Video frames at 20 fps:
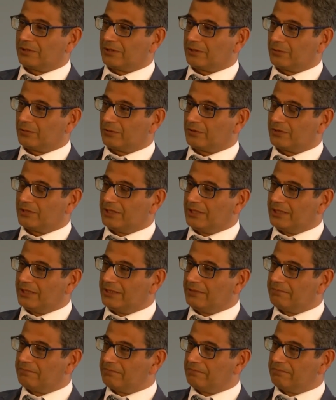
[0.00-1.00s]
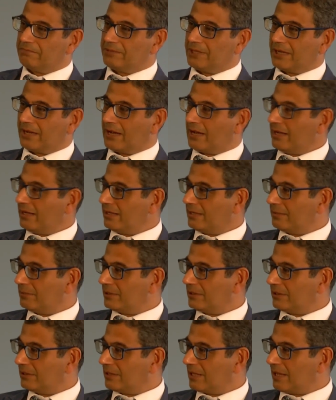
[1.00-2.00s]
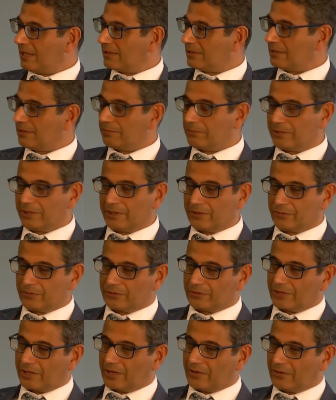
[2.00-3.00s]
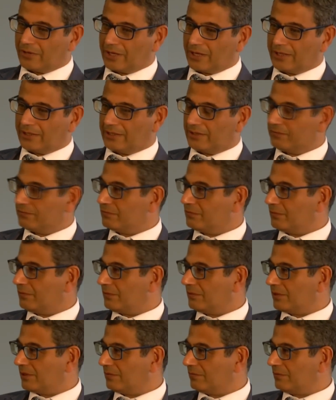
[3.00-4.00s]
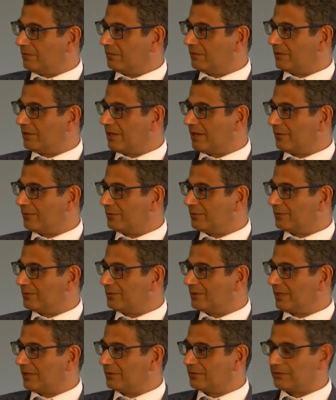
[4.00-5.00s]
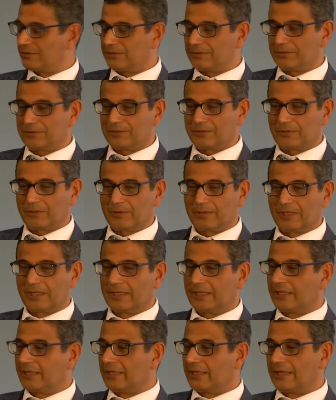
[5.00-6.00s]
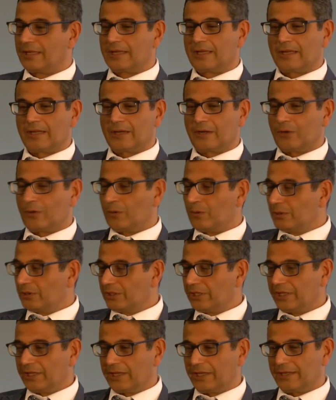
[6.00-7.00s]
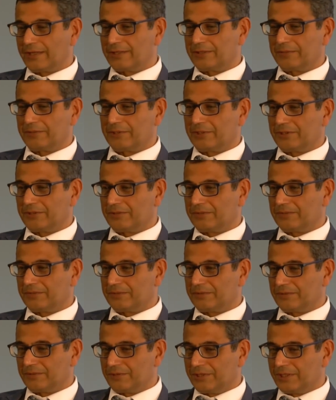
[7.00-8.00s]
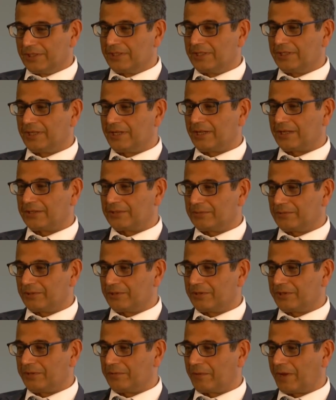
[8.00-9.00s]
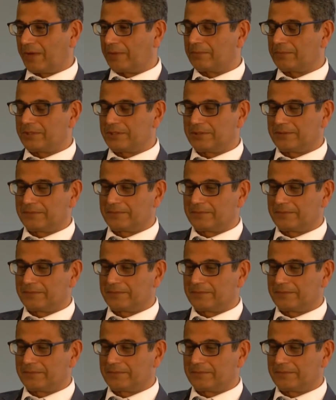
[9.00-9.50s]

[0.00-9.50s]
It was really behind. I mean, the last update was around 94, and we were now in 2002. So, whole thing really had to be revamped.